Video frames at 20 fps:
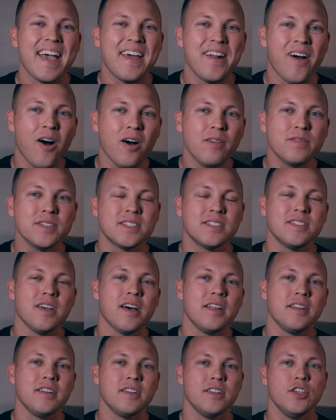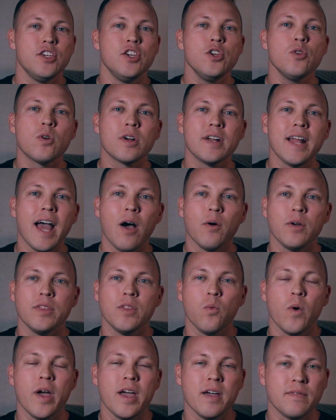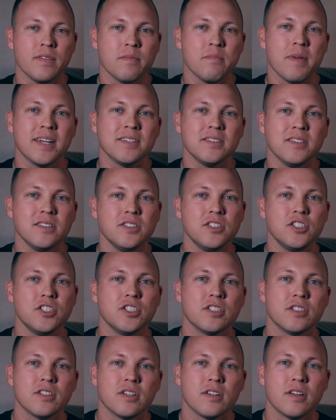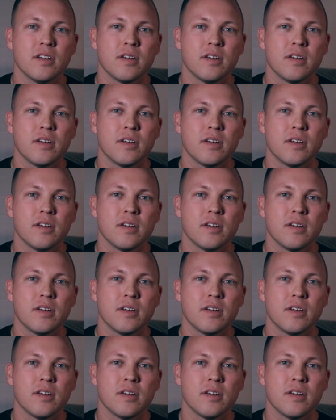And all of a sudden, you are now in the way of the message.